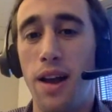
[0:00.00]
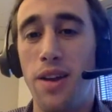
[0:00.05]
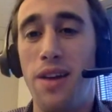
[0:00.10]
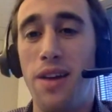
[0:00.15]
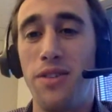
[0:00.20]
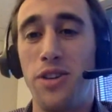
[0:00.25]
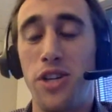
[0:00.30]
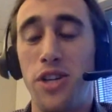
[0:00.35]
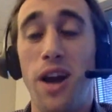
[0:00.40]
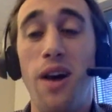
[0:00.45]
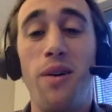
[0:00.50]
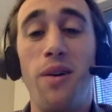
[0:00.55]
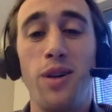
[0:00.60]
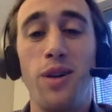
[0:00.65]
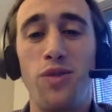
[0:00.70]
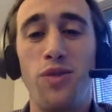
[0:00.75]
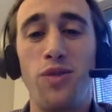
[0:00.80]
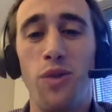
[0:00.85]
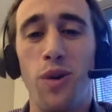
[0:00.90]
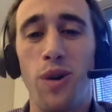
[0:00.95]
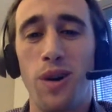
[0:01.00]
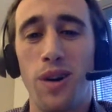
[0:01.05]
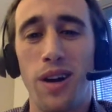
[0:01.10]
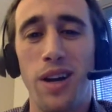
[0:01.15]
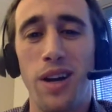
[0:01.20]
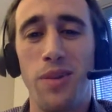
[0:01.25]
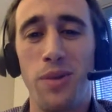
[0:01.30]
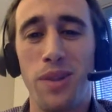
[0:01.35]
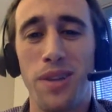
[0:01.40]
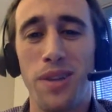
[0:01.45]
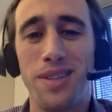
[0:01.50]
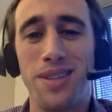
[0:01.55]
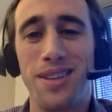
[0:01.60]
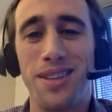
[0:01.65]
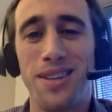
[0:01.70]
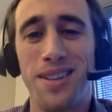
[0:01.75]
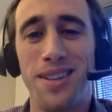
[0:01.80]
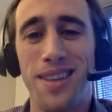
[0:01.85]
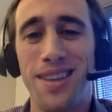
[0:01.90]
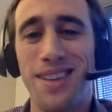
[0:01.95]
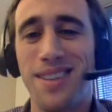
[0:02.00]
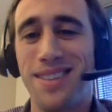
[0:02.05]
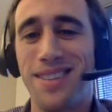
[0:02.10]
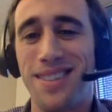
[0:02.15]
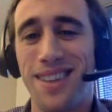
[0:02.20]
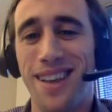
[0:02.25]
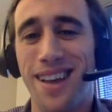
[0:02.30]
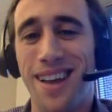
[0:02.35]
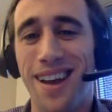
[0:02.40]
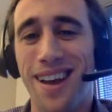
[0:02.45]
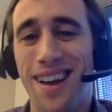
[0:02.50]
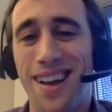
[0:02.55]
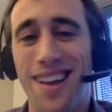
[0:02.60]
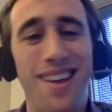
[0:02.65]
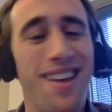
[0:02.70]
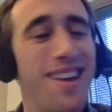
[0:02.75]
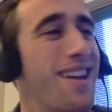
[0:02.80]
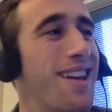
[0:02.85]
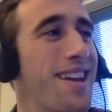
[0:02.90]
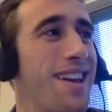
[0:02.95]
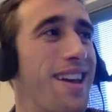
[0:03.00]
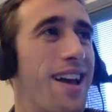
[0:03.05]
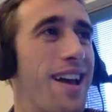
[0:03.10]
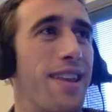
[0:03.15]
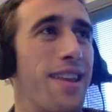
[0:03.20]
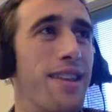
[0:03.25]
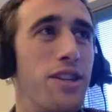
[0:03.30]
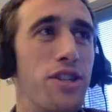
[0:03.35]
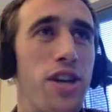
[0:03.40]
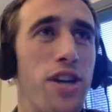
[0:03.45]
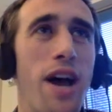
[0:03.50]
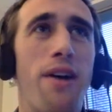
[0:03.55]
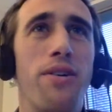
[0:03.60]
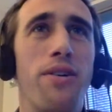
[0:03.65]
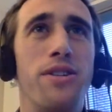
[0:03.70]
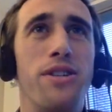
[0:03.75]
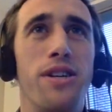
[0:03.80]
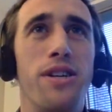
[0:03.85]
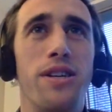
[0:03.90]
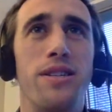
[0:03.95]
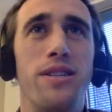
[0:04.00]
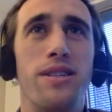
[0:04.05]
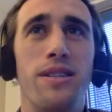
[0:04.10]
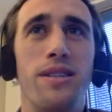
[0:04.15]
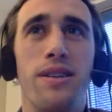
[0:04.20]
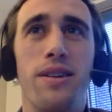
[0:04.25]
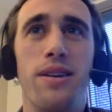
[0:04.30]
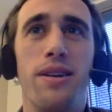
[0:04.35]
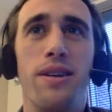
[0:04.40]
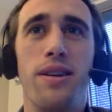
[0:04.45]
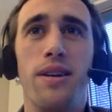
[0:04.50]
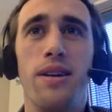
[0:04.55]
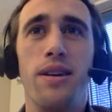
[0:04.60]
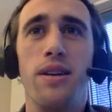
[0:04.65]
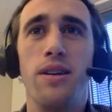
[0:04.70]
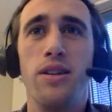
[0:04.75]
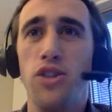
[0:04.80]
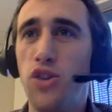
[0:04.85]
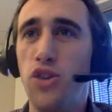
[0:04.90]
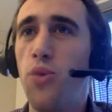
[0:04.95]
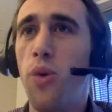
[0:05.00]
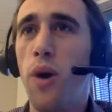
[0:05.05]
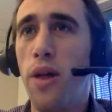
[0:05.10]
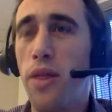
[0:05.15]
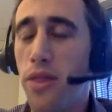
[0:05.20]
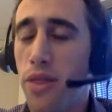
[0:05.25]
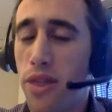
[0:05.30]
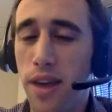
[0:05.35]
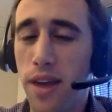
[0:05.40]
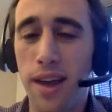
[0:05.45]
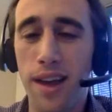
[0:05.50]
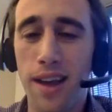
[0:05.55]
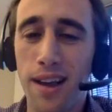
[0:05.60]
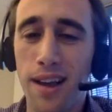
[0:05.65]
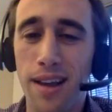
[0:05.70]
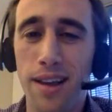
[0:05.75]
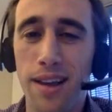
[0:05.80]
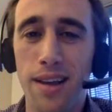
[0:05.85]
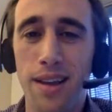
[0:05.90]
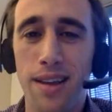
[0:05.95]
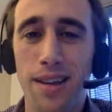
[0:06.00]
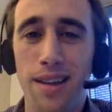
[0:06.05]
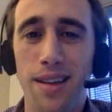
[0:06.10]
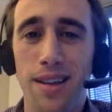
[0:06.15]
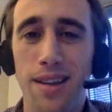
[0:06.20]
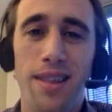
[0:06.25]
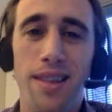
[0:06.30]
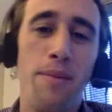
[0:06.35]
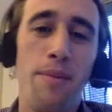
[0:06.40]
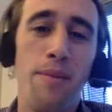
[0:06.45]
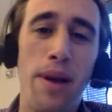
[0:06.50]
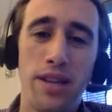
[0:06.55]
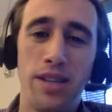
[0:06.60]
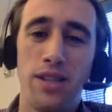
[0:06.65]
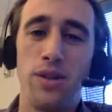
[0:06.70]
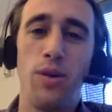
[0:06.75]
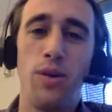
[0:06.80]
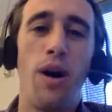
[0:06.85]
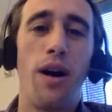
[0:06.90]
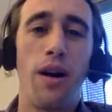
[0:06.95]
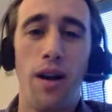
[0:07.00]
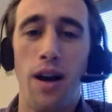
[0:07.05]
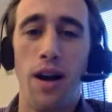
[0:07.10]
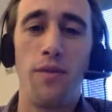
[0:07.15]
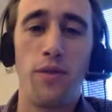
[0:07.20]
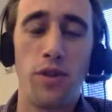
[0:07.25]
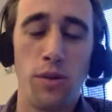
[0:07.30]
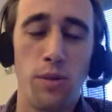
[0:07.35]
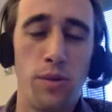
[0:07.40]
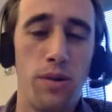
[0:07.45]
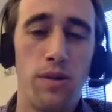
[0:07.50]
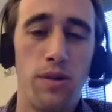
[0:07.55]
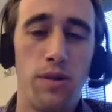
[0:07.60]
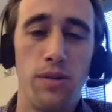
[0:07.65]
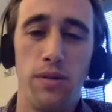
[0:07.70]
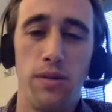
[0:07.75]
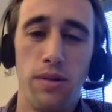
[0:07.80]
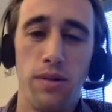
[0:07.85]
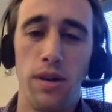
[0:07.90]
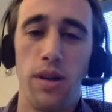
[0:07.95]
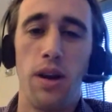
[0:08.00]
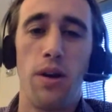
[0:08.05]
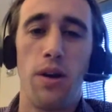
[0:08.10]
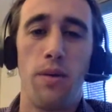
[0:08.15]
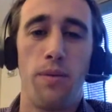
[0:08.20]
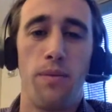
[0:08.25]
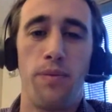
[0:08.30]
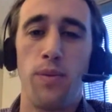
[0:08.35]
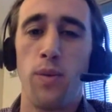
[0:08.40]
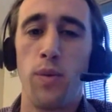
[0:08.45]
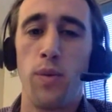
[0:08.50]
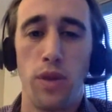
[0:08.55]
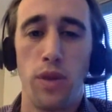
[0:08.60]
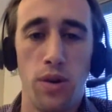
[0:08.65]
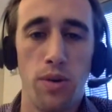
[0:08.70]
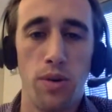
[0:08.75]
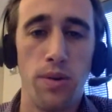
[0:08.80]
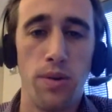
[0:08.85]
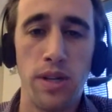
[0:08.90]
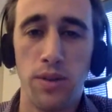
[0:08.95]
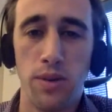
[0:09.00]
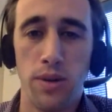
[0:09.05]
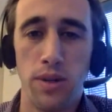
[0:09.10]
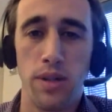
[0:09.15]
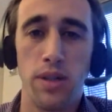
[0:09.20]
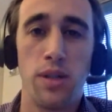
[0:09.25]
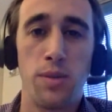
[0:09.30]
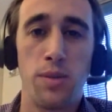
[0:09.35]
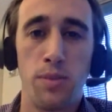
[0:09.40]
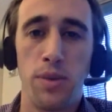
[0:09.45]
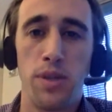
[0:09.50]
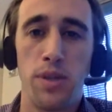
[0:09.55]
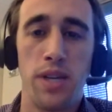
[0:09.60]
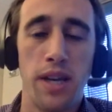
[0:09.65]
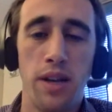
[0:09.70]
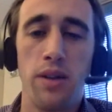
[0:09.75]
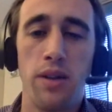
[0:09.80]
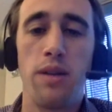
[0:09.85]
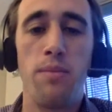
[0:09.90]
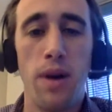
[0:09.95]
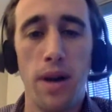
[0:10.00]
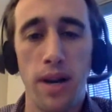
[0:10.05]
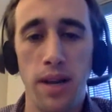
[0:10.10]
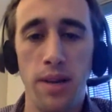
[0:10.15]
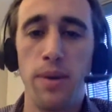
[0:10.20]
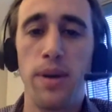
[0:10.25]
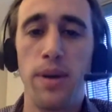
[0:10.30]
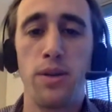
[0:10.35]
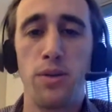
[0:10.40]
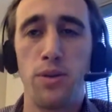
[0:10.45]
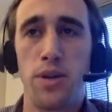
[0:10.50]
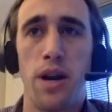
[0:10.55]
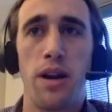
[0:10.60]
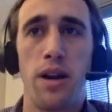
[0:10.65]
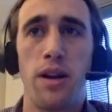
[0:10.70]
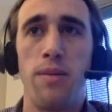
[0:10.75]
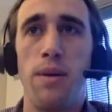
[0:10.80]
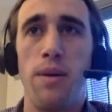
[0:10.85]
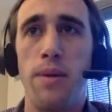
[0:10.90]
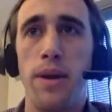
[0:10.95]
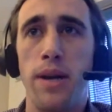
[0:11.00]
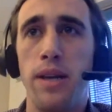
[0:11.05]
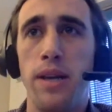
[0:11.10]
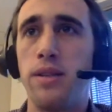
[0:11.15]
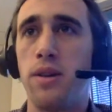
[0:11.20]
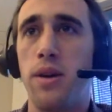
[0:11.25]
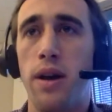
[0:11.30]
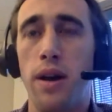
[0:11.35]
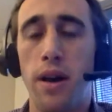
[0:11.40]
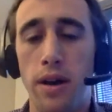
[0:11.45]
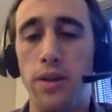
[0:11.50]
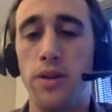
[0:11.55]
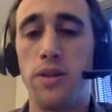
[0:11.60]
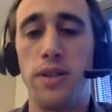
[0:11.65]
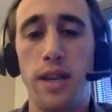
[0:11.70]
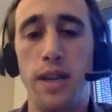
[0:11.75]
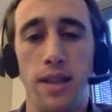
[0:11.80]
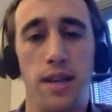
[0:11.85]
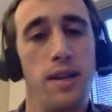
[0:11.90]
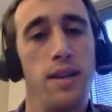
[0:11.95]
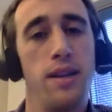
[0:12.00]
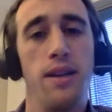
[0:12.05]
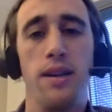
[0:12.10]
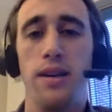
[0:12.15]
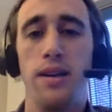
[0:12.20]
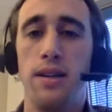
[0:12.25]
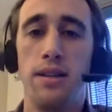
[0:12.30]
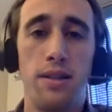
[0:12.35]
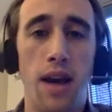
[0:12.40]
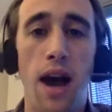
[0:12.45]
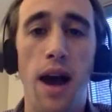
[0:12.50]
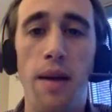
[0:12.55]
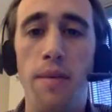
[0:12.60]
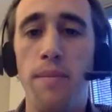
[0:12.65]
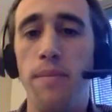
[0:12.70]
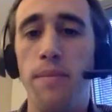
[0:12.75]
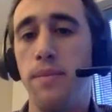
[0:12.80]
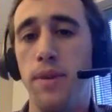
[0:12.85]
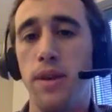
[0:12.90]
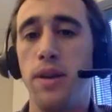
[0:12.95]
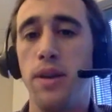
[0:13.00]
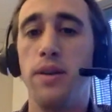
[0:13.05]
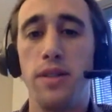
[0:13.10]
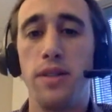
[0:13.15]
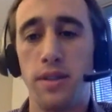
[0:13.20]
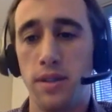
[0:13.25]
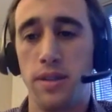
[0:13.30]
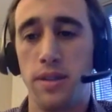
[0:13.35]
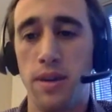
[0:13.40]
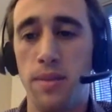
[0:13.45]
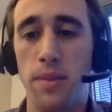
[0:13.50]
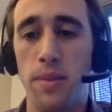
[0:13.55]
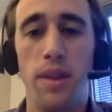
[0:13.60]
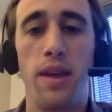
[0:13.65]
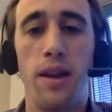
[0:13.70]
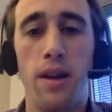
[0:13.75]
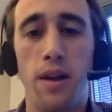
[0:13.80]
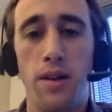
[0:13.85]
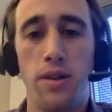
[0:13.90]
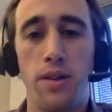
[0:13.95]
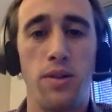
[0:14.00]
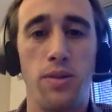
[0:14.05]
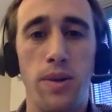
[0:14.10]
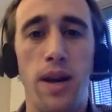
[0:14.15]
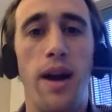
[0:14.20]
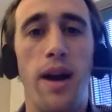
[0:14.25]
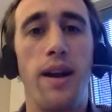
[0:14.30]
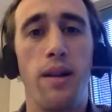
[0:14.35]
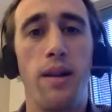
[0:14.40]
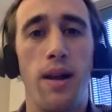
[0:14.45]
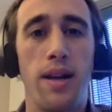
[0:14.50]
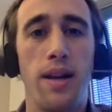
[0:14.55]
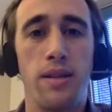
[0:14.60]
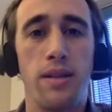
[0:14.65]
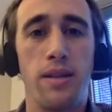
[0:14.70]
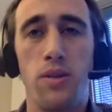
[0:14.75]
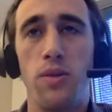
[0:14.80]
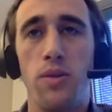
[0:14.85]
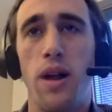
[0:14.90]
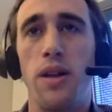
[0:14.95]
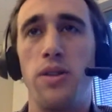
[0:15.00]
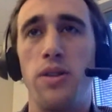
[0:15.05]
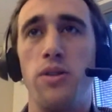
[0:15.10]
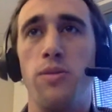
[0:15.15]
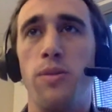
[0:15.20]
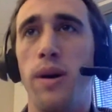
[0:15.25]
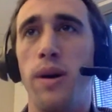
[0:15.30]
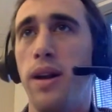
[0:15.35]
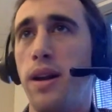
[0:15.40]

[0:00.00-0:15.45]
a challenge for anyone listening to this, and the challenge is do one thing that makes you uncomfortable, with your resources, particularly money, because we're talking about money. So I understand that time, is something that also we idolize and hold on to, but